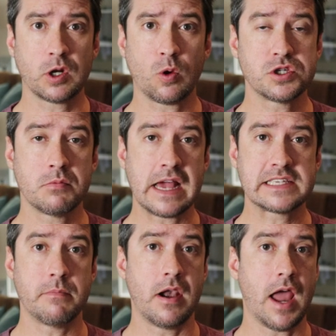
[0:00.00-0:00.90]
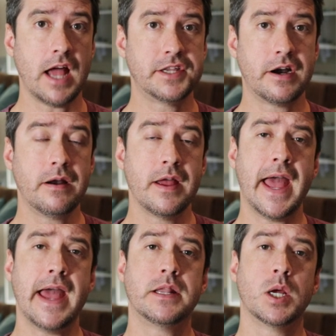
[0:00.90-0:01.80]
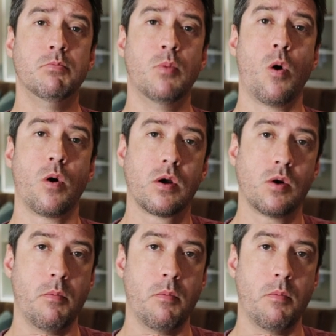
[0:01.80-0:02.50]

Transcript: but also makes them lighter and more